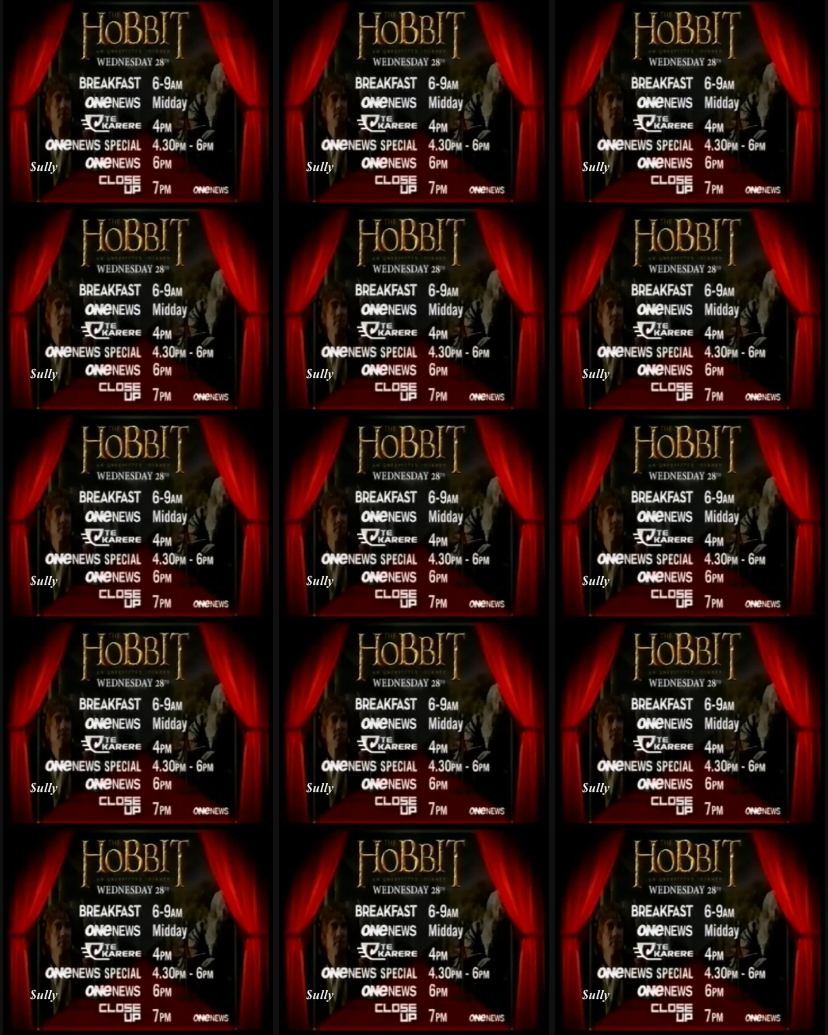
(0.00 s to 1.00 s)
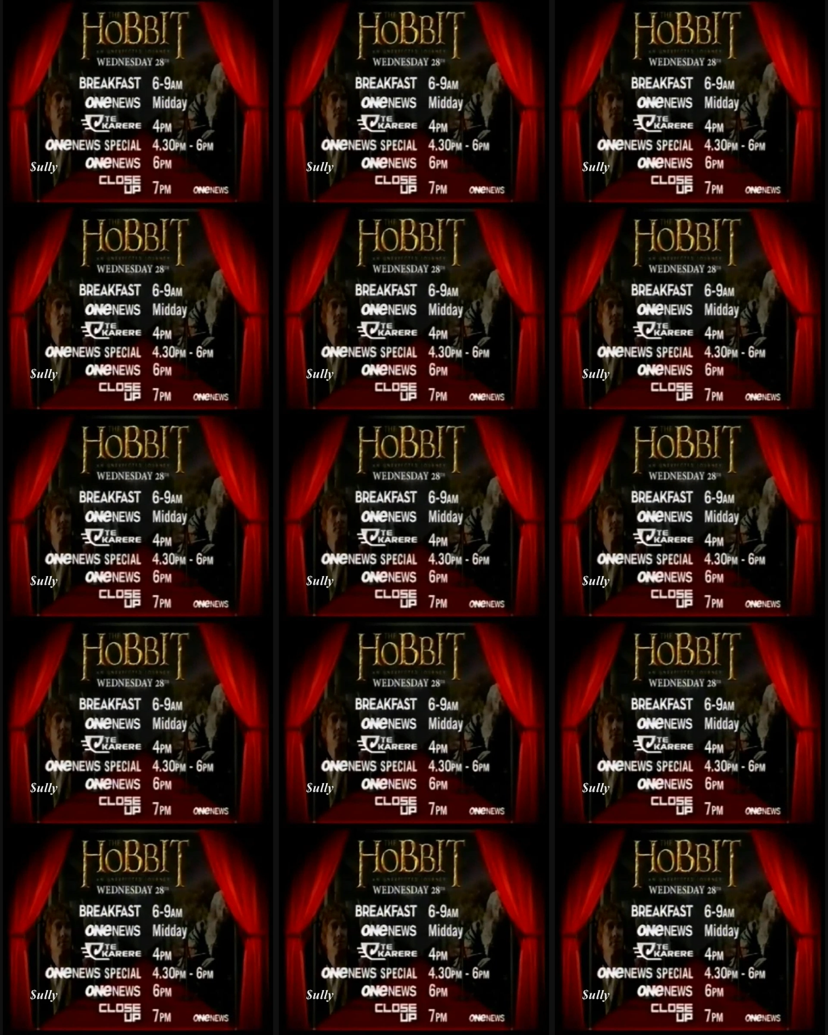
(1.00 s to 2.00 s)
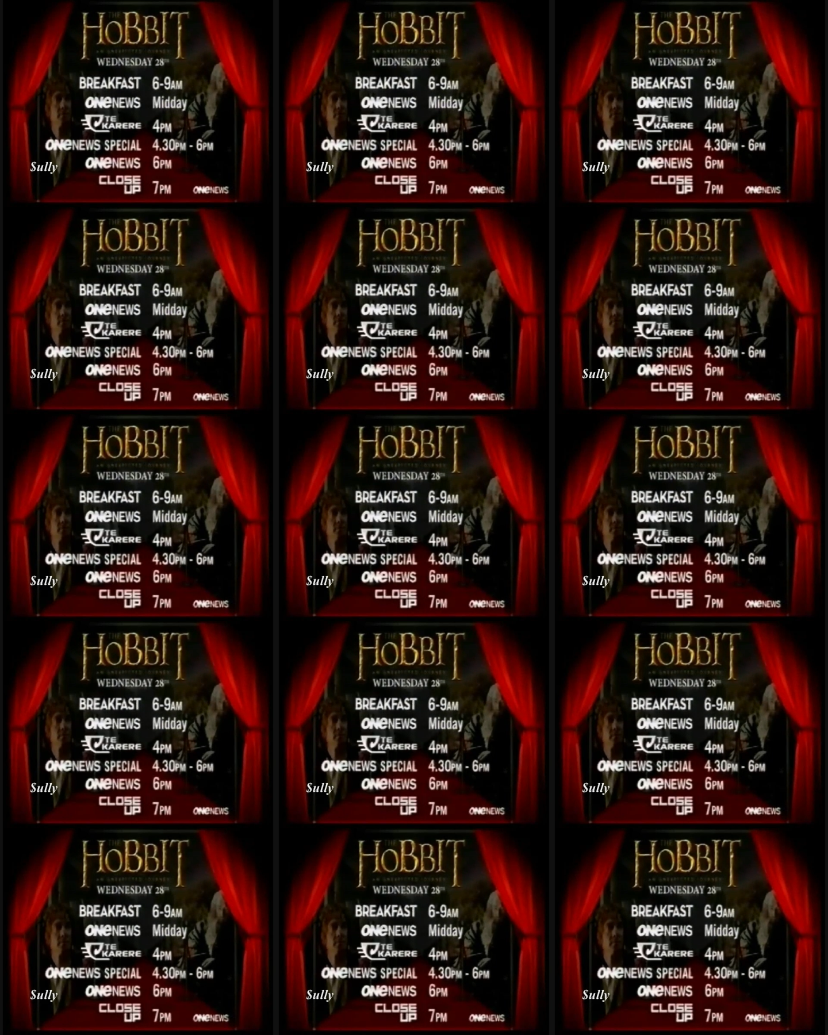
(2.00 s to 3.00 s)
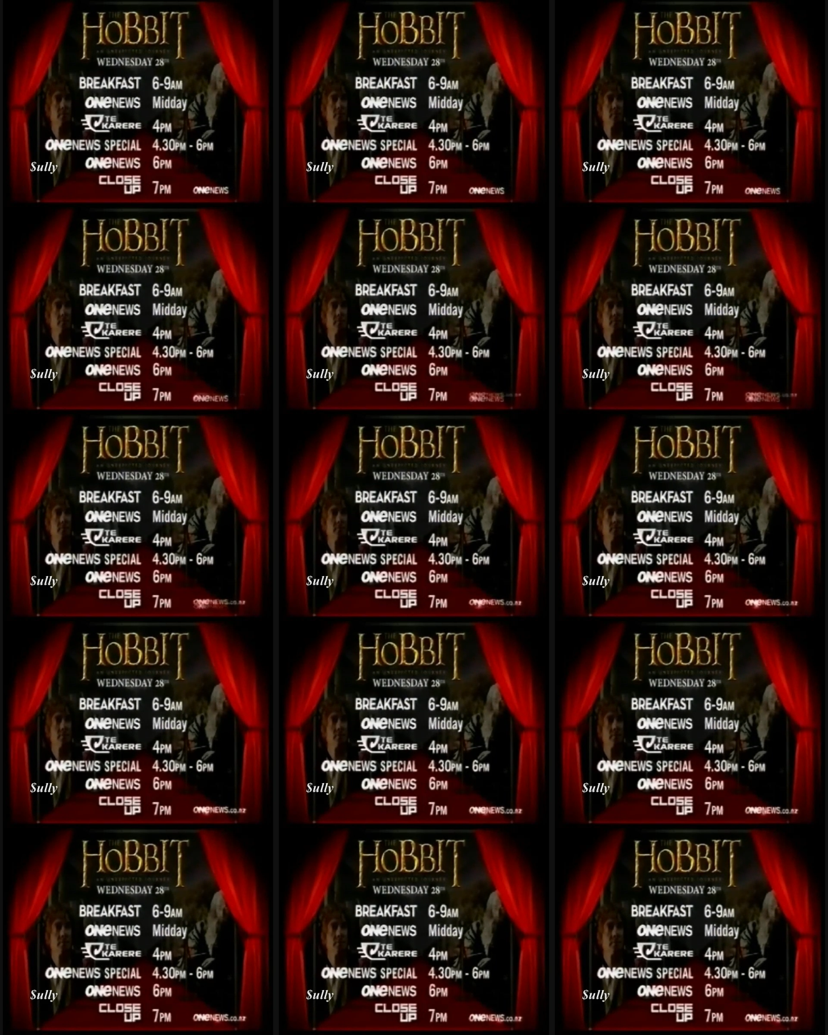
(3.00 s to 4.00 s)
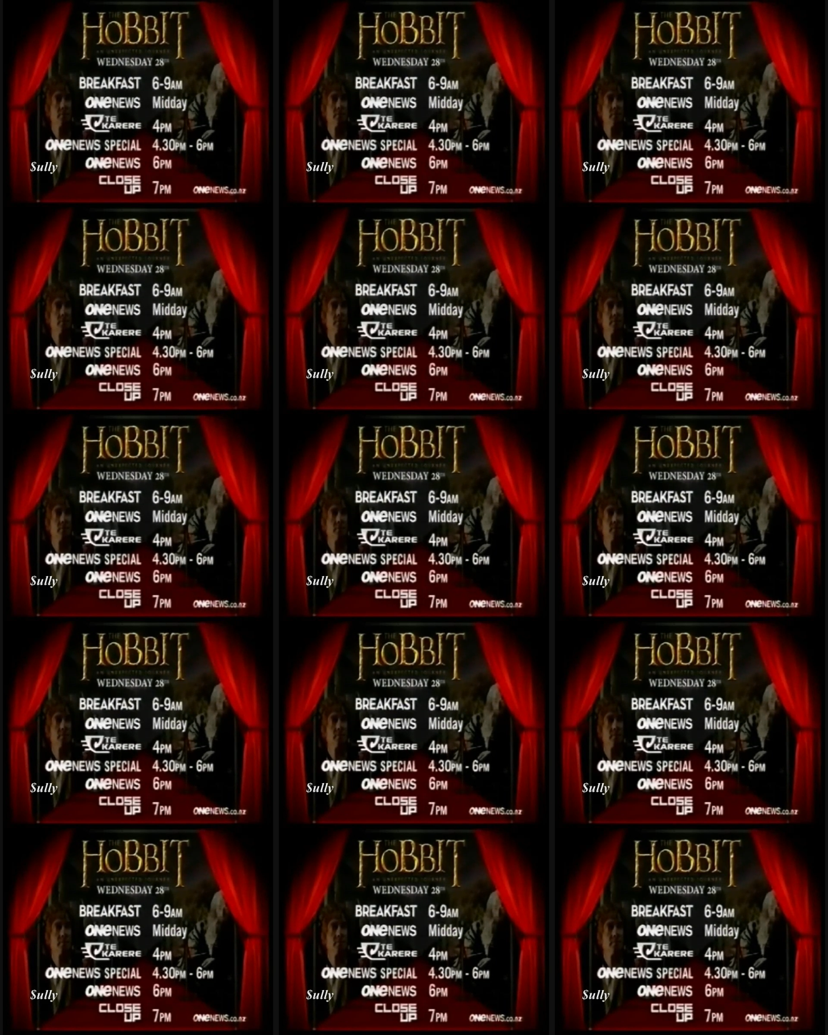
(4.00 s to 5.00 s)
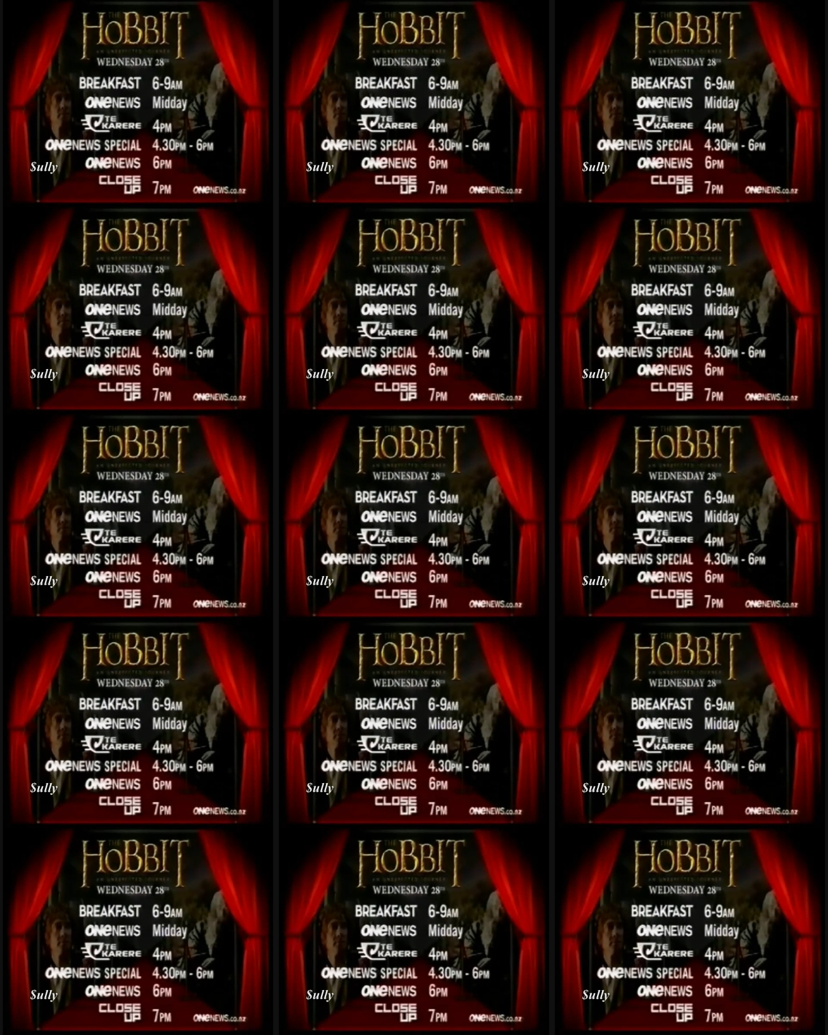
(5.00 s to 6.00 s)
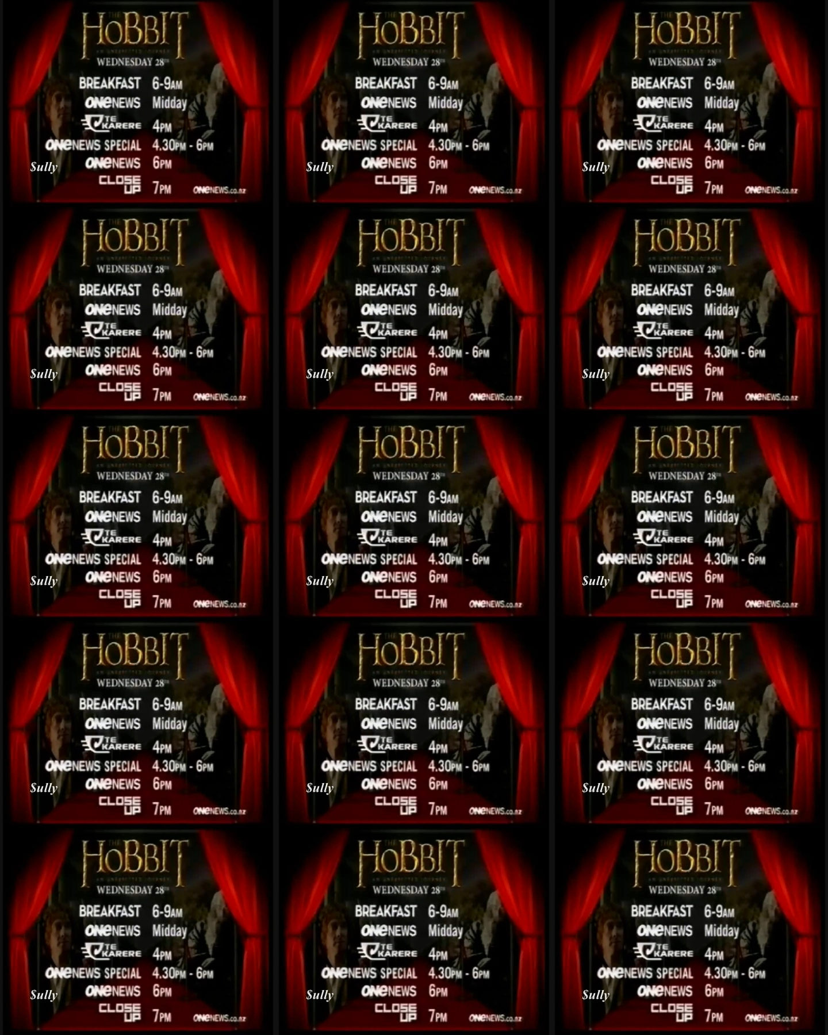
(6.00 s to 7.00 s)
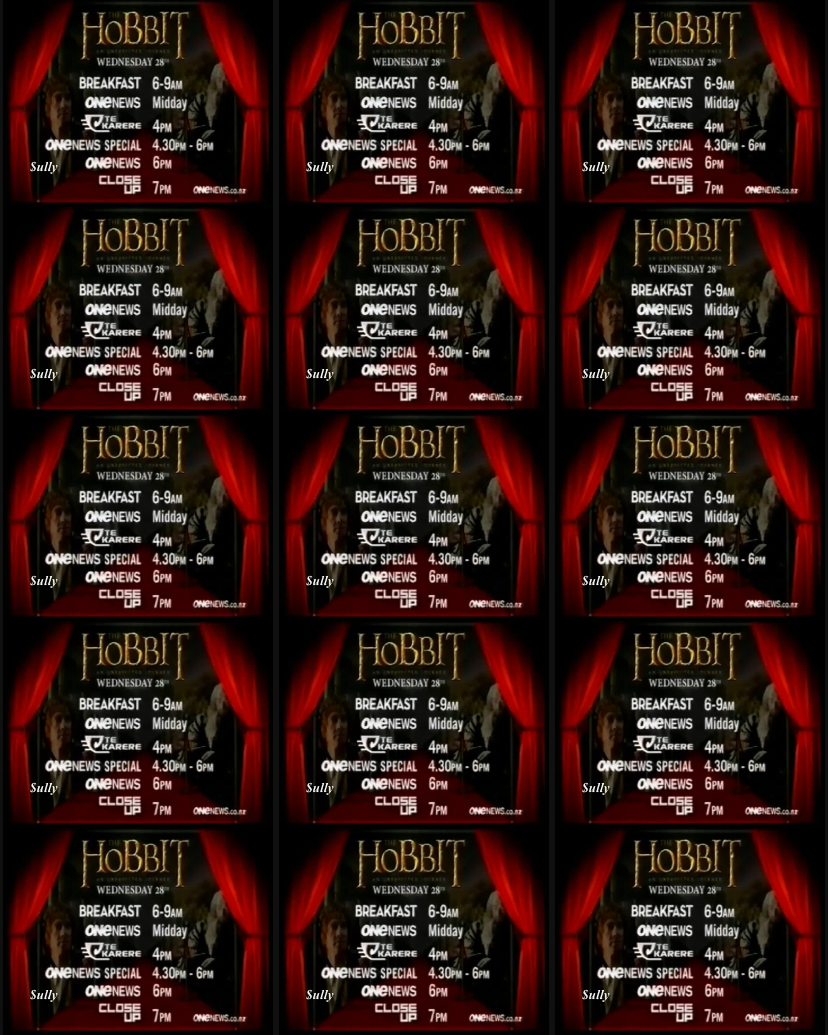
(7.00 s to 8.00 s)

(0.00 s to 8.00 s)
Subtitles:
No face is visible, so there are no lips to read.